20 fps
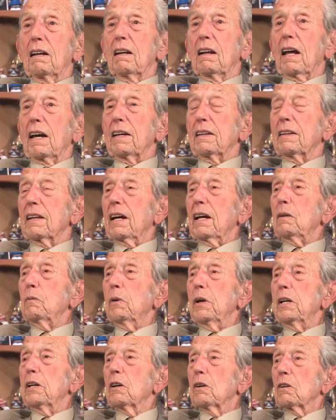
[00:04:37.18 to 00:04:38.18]
like that.
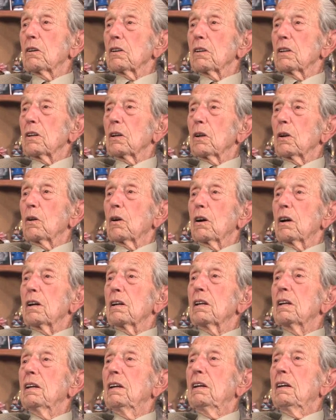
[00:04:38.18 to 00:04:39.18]
We go to the
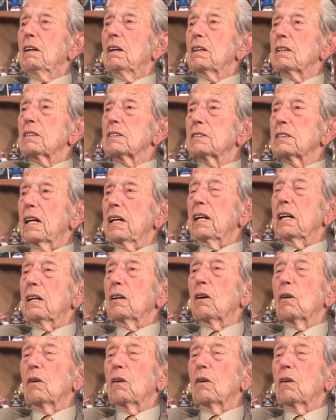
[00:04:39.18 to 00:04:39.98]
Lord saying,